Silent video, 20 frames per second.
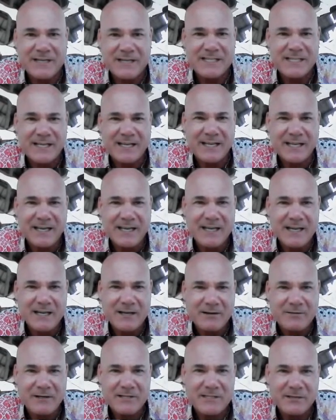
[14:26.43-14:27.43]
Gracie
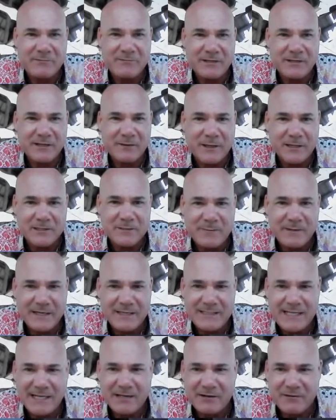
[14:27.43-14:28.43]
really wants me
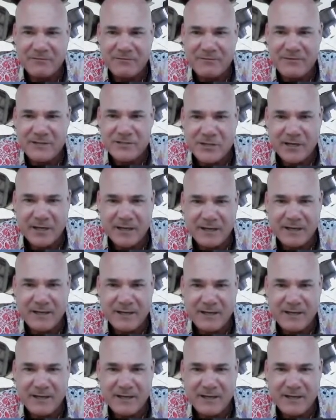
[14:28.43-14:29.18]
to take her fishing,